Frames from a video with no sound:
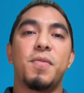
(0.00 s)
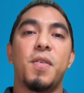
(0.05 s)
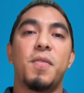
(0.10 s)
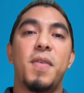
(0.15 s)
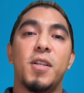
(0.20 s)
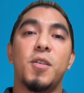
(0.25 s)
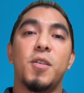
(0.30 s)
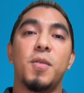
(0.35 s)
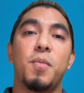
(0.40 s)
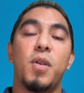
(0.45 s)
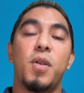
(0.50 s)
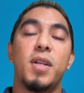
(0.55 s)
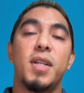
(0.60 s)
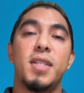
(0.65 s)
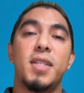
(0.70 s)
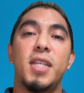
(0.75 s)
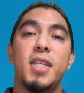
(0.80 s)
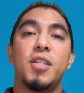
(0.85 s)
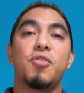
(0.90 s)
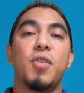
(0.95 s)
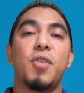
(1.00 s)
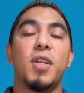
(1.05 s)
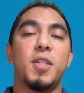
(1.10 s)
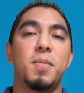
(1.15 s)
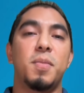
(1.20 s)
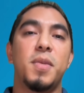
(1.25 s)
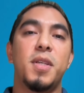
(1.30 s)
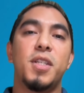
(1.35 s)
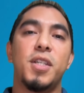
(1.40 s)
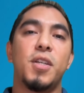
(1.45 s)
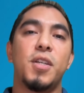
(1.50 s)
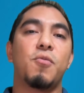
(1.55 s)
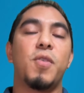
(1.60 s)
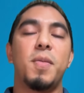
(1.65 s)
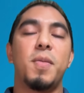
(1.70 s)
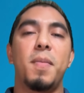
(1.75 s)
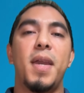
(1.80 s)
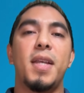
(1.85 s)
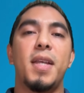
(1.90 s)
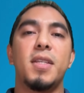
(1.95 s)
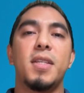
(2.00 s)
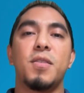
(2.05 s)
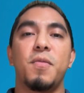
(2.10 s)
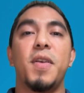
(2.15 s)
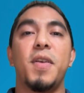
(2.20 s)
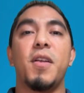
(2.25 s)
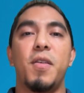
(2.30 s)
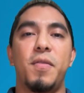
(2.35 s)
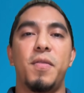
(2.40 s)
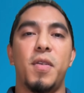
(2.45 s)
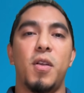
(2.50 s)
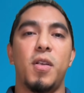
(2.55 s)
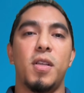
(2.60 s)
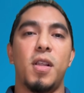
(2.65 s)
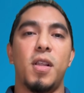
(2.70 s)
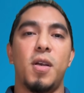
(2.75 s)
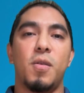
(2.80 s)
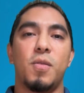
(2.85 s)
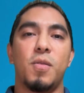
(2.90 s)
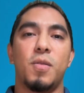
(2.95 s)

vector-borne disease transmission remains very, very low.